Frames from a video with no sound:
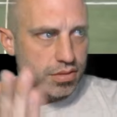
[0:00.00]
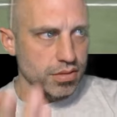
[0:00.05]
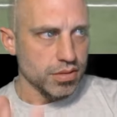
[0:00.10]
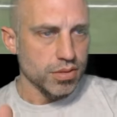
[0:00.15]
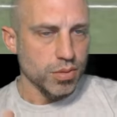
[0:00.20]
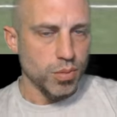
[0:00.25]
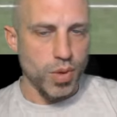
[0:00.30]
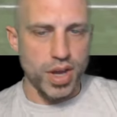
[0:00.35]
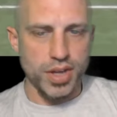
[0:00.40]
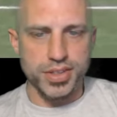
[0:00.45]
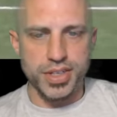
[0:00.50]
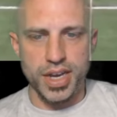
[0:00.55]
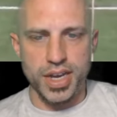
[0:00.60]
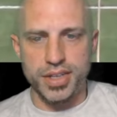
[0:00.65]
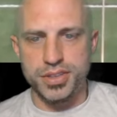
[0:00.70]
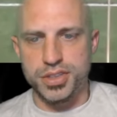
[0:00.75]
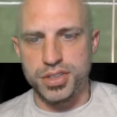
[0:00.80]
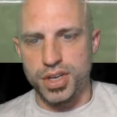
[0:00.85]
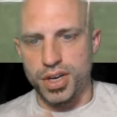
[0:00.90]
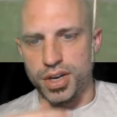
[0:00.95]
Well done,
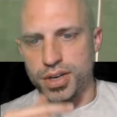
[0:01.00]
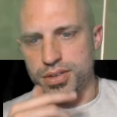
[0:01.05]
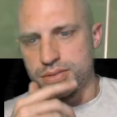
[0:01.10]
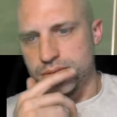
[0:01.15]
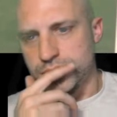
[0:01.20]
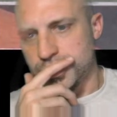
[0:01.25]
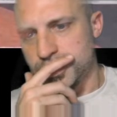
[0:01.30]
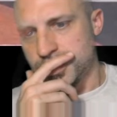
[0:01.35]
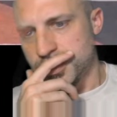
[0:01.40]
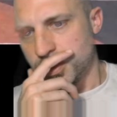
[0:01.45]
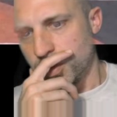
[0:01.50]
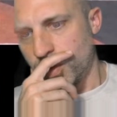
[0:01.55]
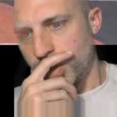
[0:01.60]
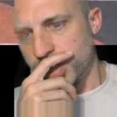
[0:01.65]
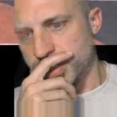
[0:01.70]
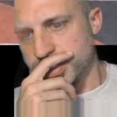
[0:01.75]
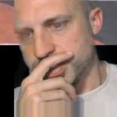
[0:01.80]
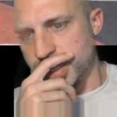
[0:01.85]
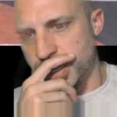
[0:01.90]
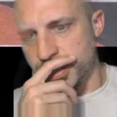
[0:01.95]
sir.
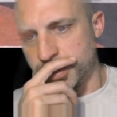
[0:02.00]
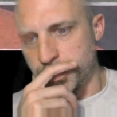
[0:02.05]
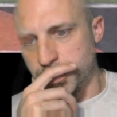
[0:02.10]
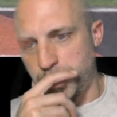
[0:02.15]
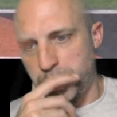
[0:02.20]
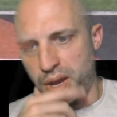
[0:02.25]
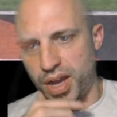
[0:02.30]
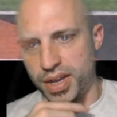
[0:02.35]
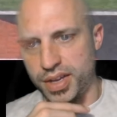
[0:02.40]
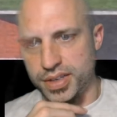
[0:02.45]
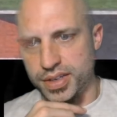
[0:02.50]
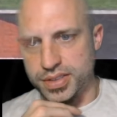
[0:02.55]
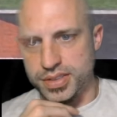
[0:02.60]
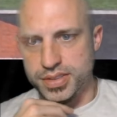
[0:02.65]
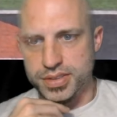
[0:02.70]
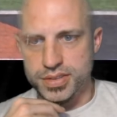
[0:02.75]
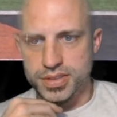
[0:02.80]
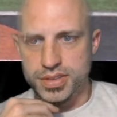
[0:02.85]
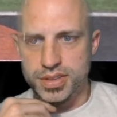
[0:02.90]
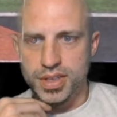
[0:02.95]
Well done.
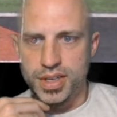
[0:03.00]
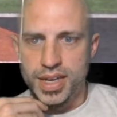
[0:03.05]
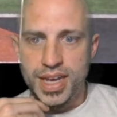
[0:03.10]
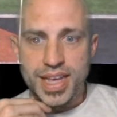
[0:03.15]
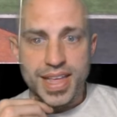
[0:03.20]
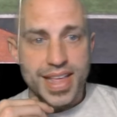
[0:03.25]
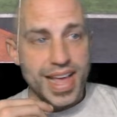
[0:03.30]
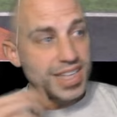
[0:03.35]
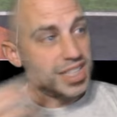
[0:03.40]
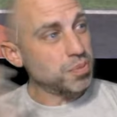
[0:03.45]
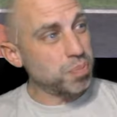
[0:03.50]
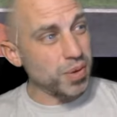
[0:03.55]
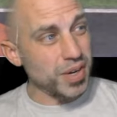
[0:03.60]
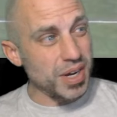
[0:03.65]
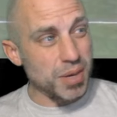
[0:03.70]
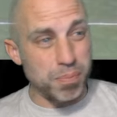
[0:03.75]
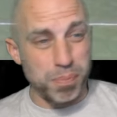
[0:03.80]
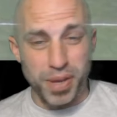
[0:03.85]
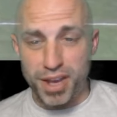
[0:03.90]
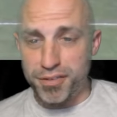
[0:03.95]
Punt. That's a pretty
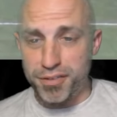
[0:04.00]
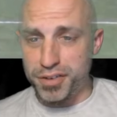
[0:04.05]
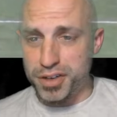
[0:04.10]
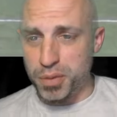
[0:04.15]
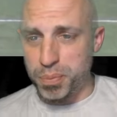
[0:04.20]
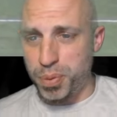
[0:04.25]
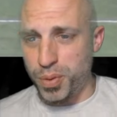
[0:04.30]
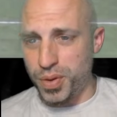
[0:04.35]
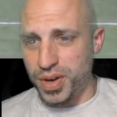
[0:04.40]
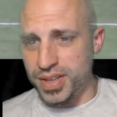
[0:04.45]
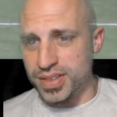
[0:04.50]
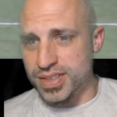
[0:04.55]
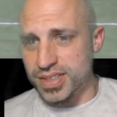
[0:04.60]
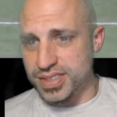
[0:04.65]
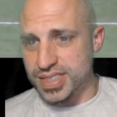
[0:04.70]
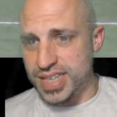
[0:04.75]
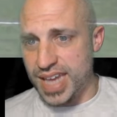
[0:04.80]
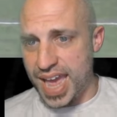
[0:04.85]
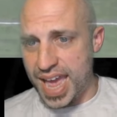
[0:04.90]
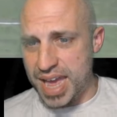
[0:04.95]
pivotal point in this
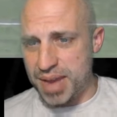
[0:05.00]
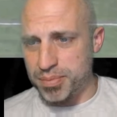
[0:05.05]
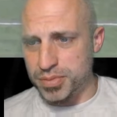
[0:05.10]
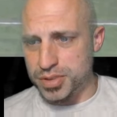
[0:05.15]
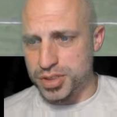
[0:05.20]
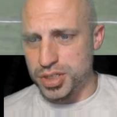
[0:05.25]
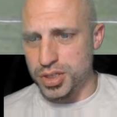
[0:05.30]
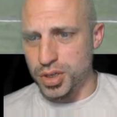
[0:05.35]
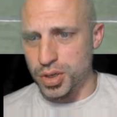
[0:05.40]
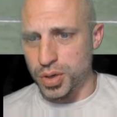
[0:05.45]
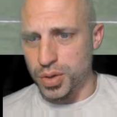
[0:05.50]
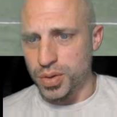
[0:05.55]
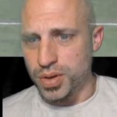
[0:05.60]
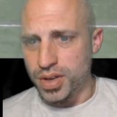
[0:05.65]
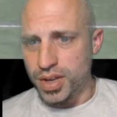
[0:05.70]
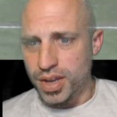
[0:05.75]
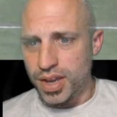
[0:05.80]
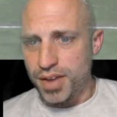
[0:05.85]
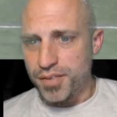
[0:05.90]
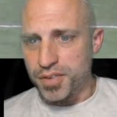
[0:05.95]
game, too,
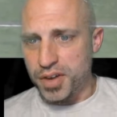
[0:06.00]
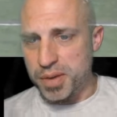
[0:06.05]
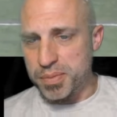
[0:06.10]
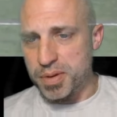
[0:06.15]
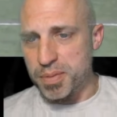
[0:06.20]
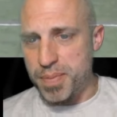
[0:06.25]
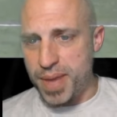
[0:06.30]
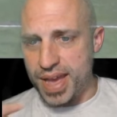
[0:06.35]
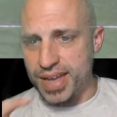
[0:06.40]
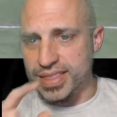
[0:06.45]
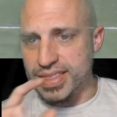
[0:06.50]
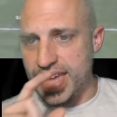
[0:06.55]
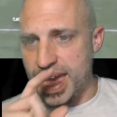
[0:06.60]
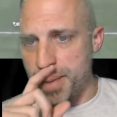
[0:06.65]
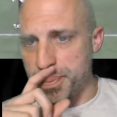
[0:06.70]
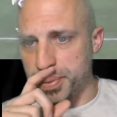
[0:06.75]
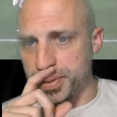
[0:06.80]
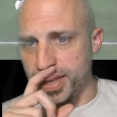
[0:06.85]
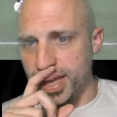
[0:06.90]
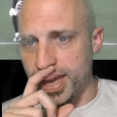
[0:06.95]
for him to make that
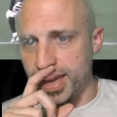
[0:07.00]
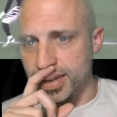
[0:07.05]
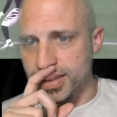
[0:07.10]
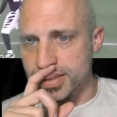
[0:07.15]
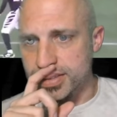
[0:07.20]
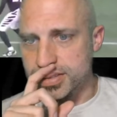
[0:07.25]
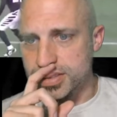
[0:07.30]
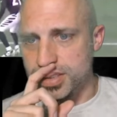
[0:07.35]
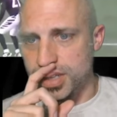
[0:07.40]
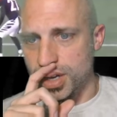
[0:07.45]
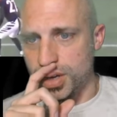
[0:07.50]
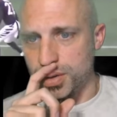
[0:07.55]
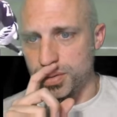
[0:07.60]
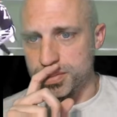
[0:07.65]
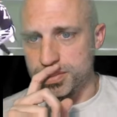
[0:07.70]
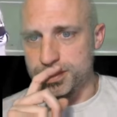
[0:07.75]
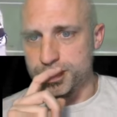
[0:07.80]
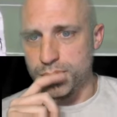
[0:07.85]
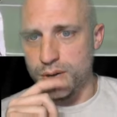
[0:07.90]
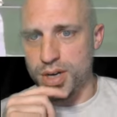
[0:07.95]
play. So
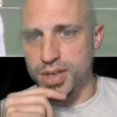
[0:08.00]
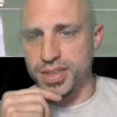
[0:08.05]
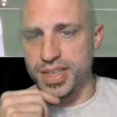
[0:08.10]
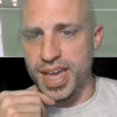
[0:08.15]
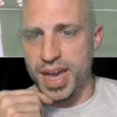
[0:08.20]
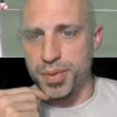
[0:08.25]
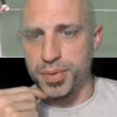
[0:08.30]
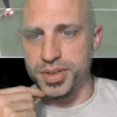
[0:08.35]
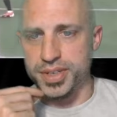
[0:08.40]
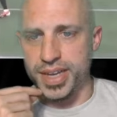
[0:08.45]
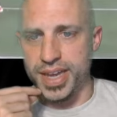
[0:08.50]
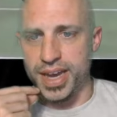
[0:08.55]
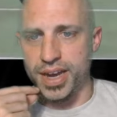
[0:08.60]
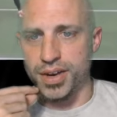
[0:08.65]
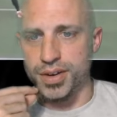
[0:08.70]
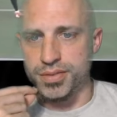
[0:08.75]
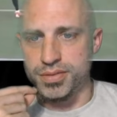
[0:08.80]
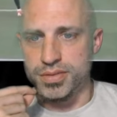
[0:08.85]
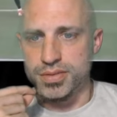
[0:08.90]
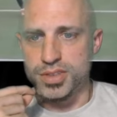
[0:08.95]
mark that one
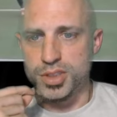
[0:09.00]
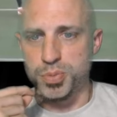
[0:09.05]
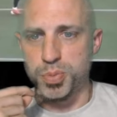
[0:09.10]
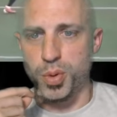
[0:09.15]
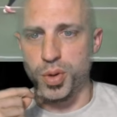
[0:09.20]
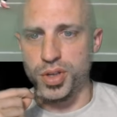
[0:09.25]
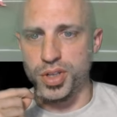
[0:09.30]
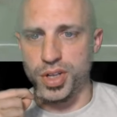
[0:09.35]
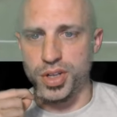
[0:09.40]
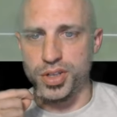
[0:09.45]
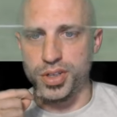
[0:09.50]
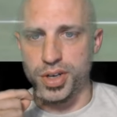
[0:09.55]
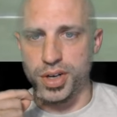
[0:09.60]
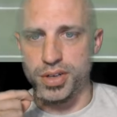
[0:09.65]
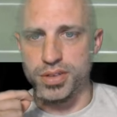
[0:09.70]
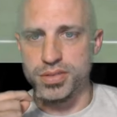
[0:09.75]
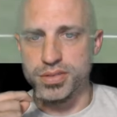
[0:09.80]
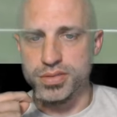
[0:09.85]
down. Spoiler alert.